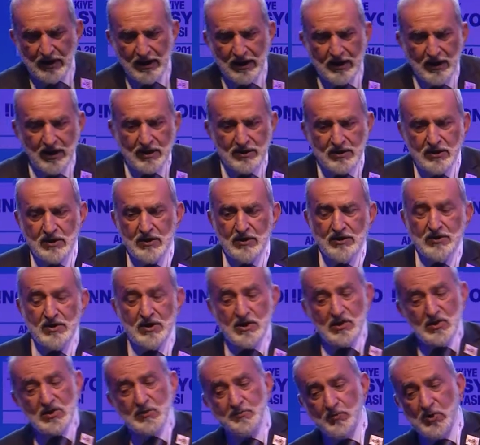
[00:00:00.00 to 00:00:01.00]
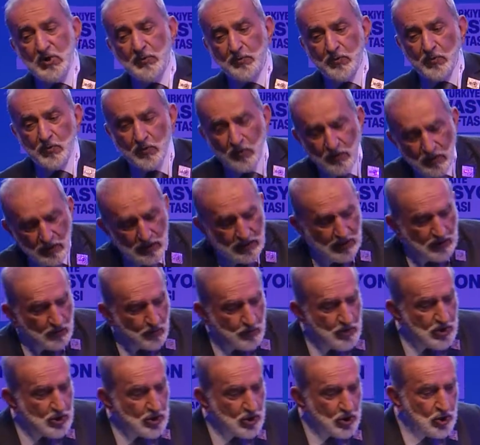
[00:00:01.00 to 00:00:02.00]
And I think these people
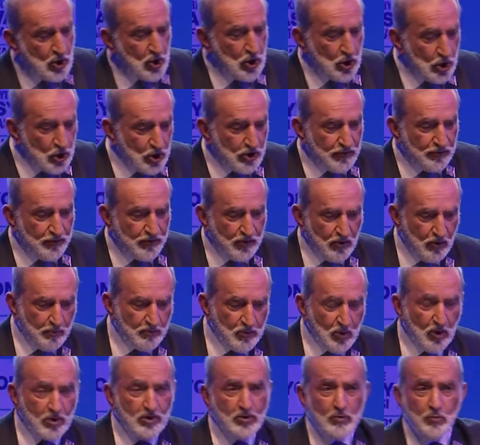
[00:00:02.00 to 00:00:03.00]
we can learn from.